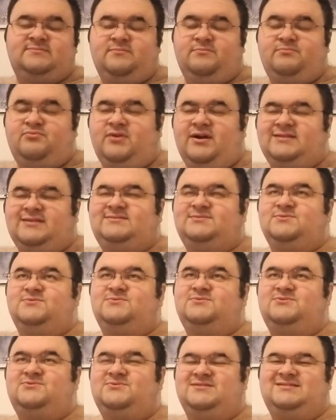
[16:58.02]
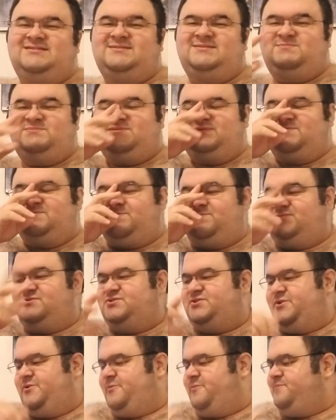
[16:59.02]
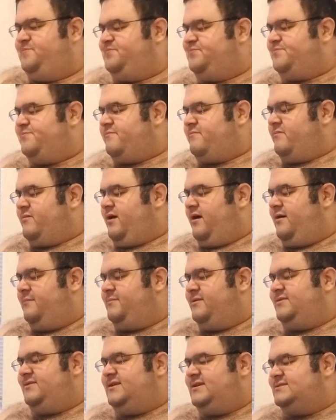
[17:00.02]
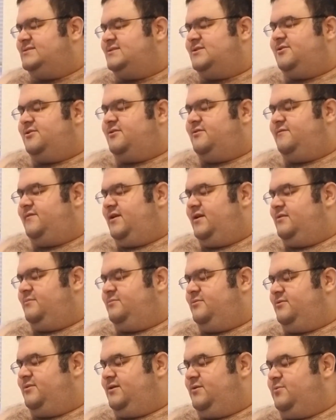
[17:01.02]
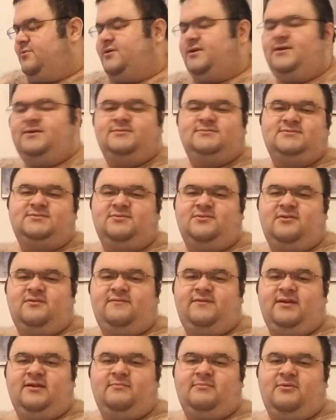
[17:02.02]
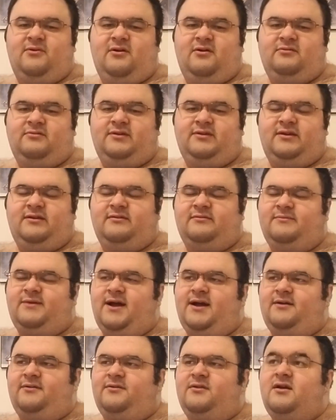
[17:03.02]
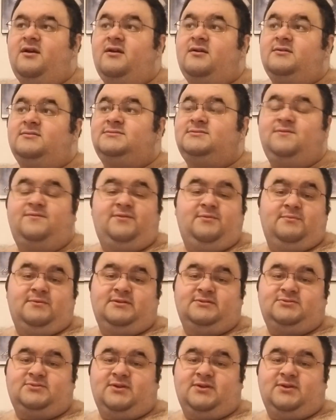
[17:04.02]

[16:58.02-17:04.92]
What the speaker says: Pretzel crisps too. But these here are available. The Oreos are available all year round. So if you want to